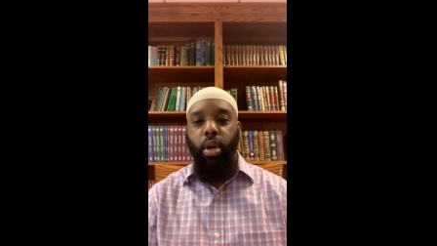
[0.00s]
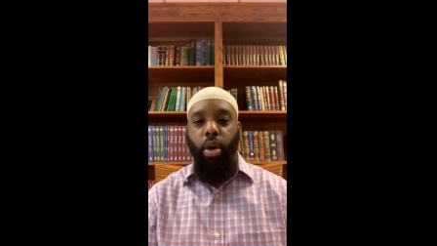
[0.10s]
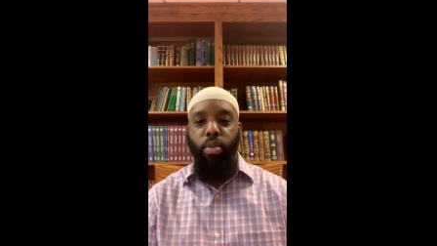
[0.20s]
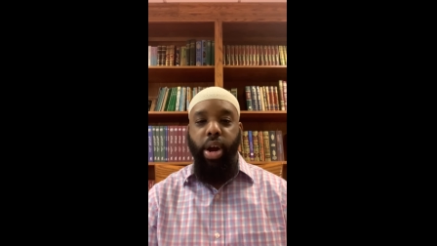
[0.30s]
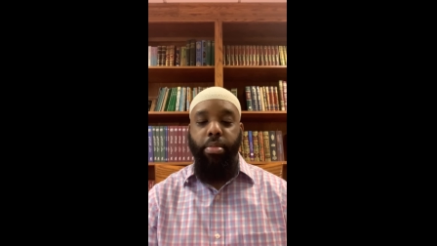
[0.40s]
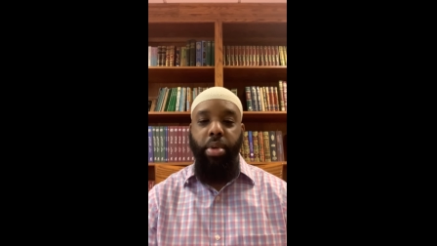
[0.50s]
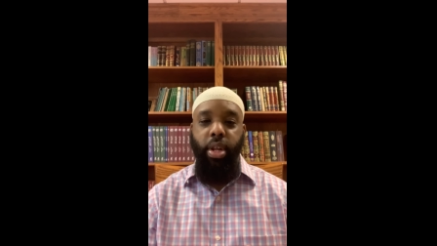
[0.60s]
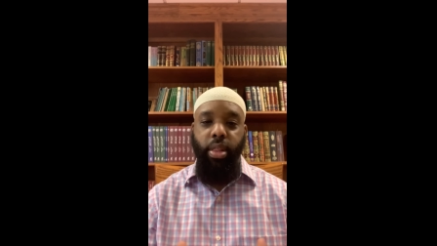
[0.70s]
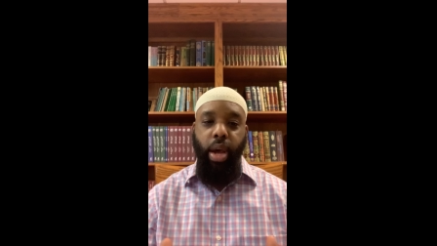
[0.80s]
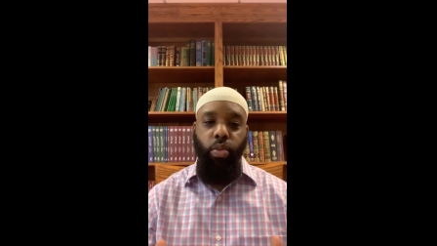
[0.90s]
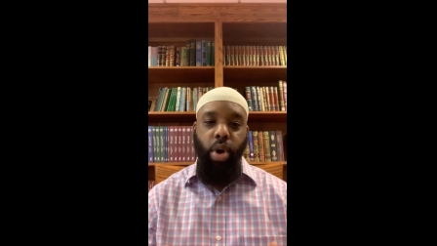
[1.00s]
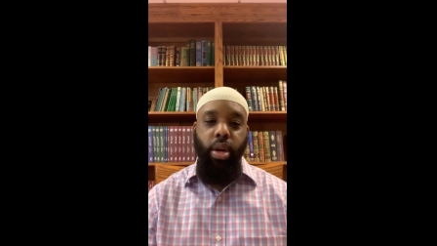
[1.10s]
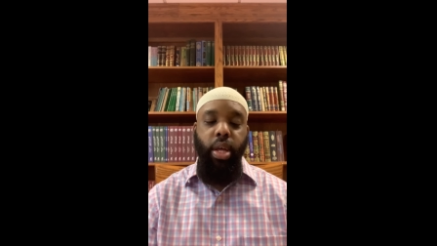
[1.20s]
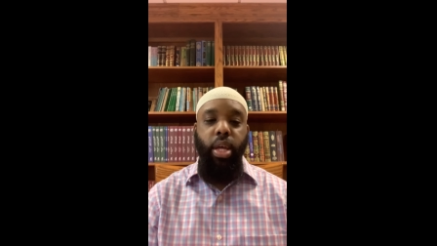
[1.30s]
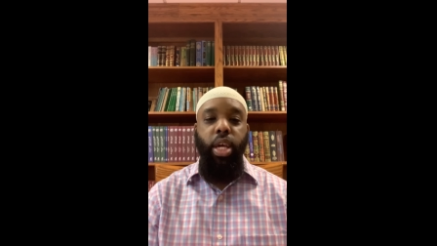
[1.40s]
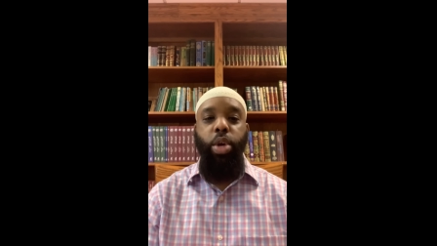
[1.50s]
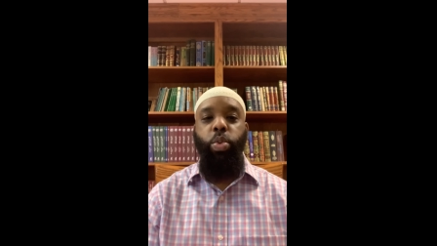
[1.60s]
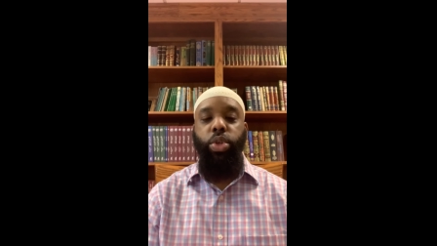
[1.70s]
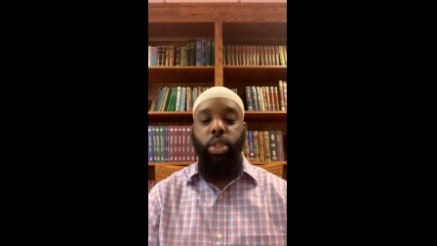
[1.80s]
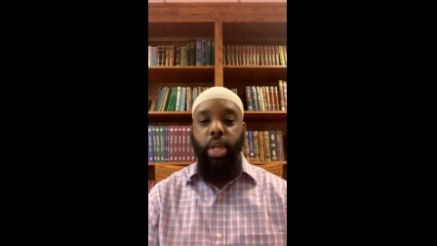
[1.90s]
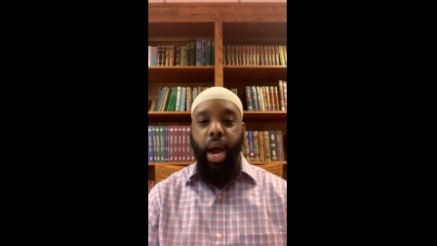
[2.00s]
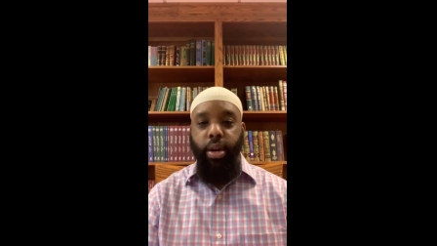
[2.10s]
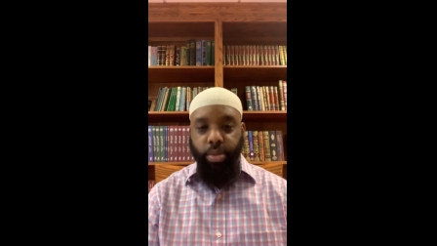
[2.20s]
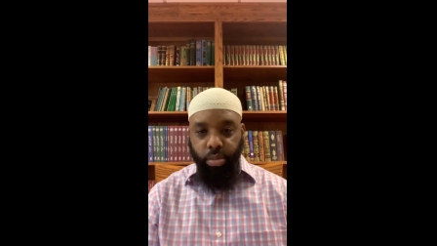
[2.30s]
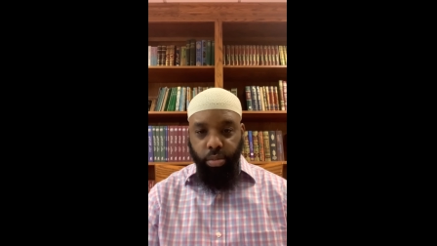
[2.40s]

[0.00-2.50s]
All right, meaning that what he was not